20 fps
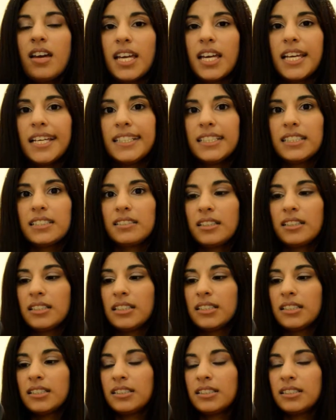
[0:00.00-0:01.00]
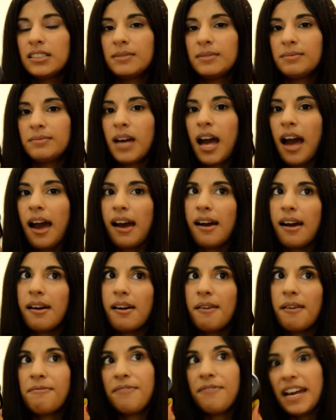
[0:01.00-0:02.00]
It's a
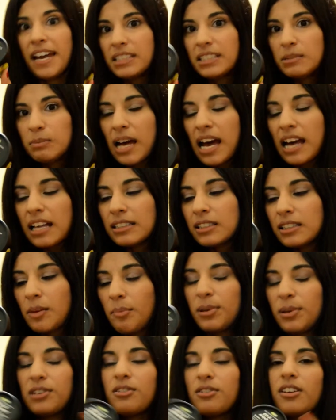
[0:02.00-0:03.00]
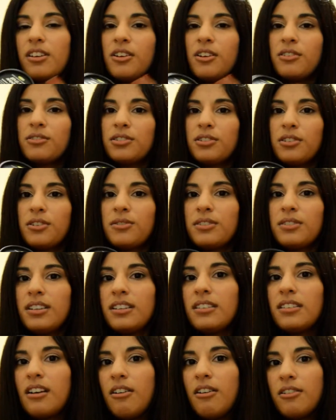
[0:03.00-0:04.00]
face mask, but you can also use
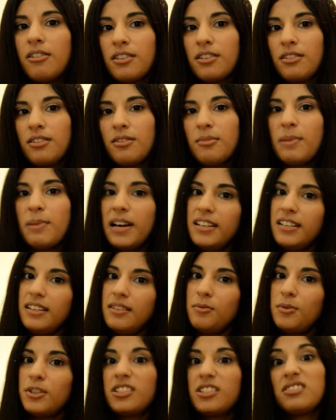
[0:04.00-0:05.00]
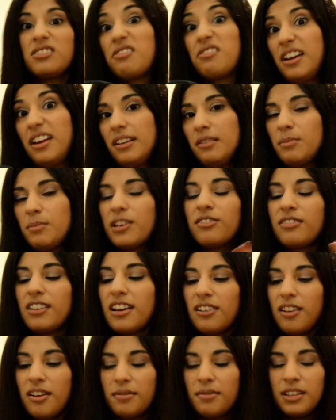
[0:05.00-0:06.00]
it on your body, which is great because I
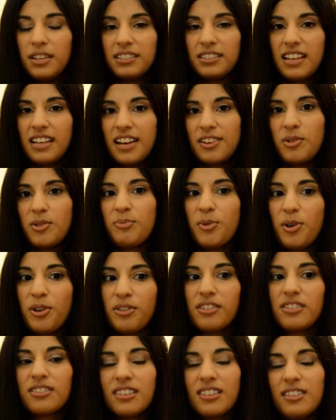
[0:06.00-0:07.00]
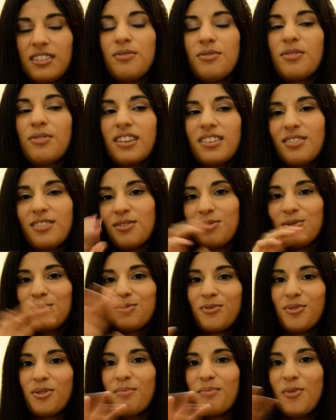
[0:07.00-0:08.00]
love this kind of products that you can use
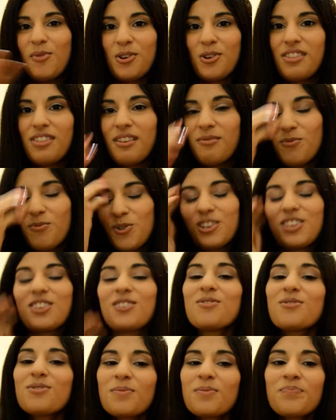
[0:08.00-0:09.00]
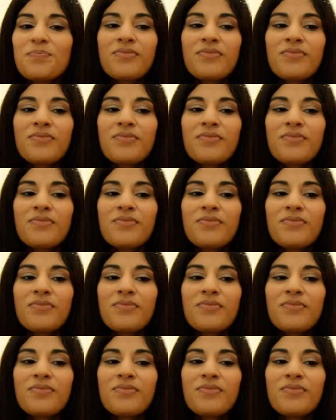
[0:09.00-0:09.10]
for more than one use.